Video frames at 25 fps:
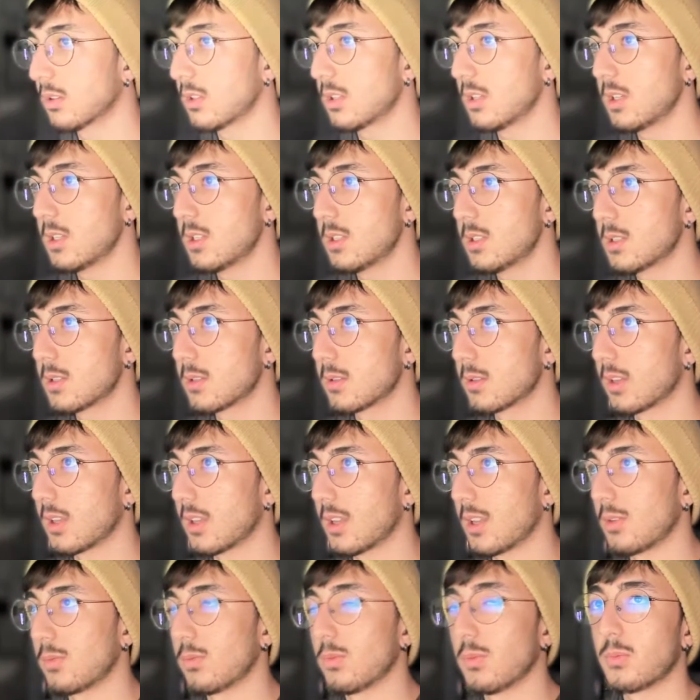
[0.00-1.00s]
these
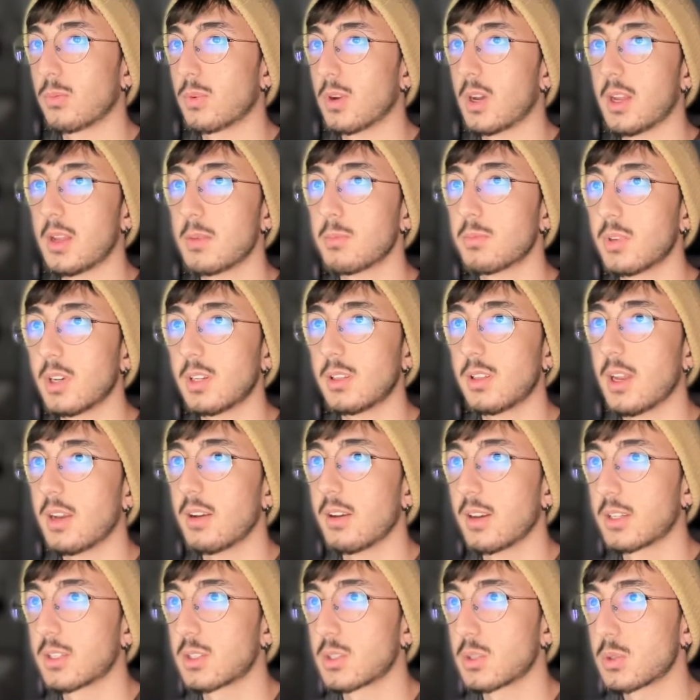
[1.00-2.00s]
and I'm
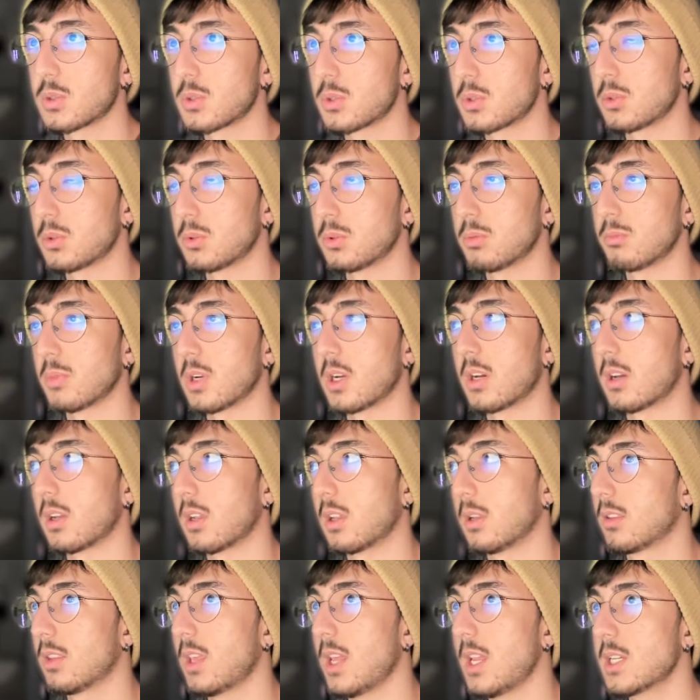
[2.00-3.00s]
redirected to
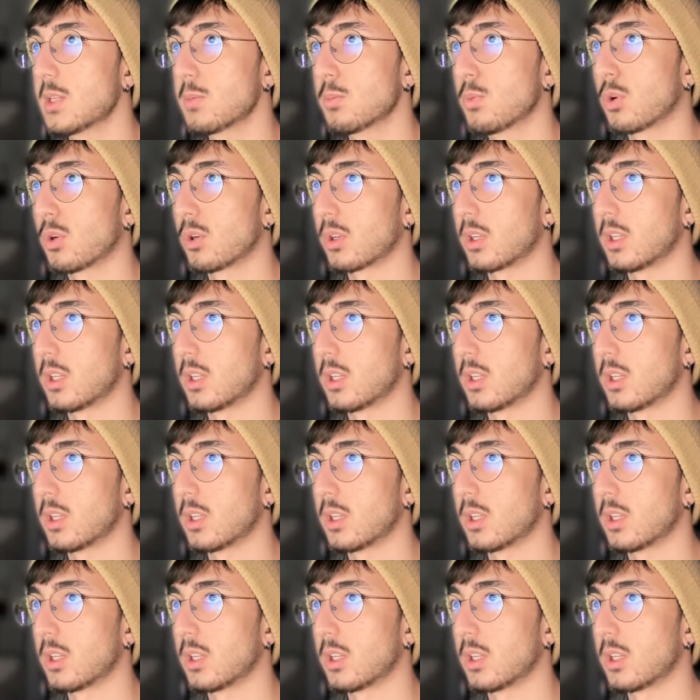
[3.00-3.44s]
my dashboard